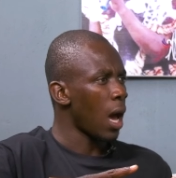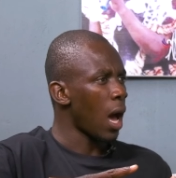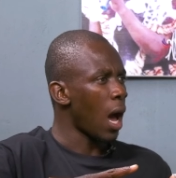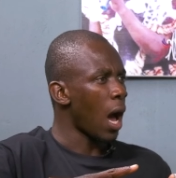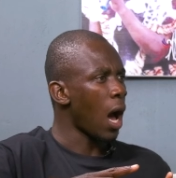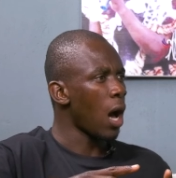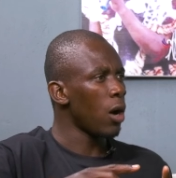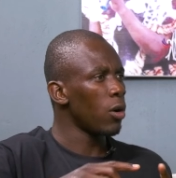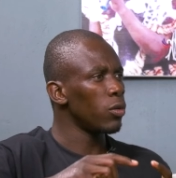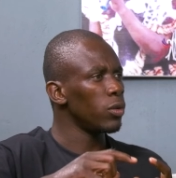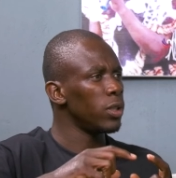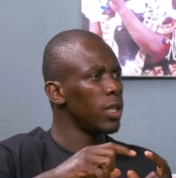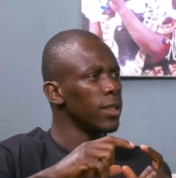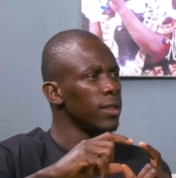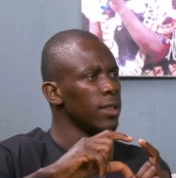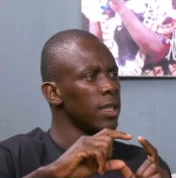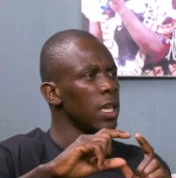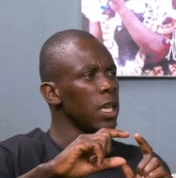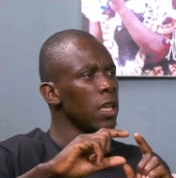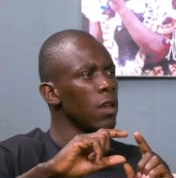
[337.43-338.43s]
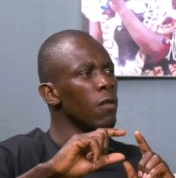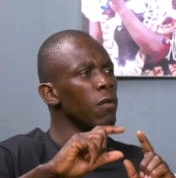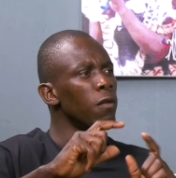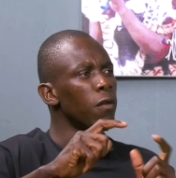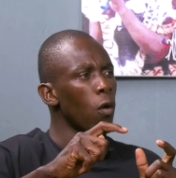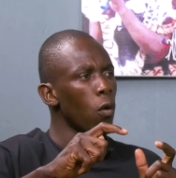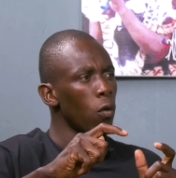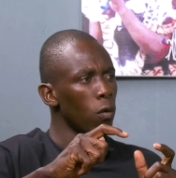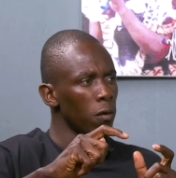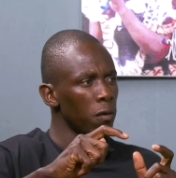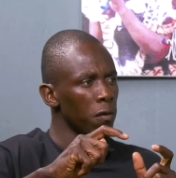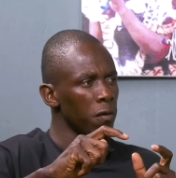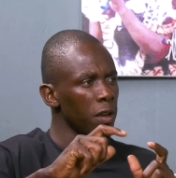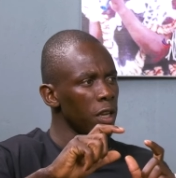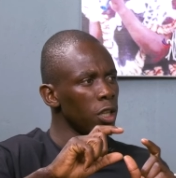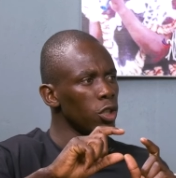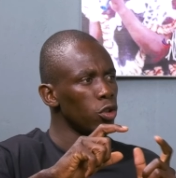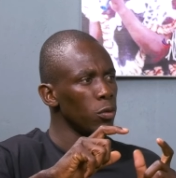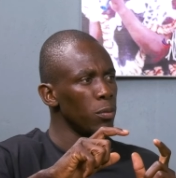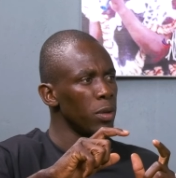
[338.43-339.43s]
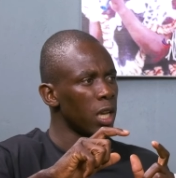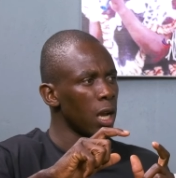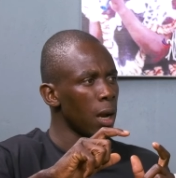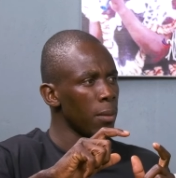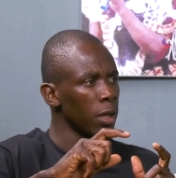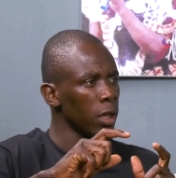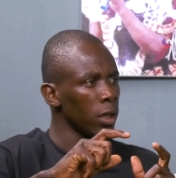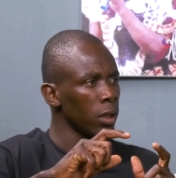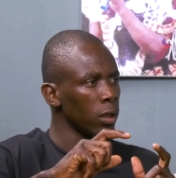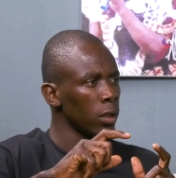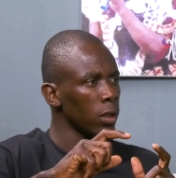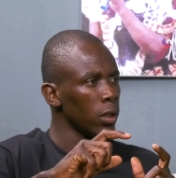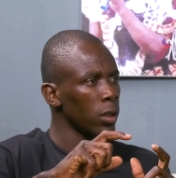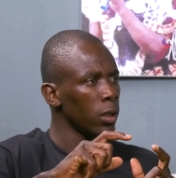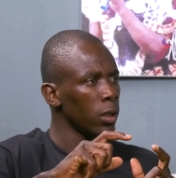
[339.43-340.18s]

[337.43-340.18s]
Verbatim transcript: how does he evolve into becoming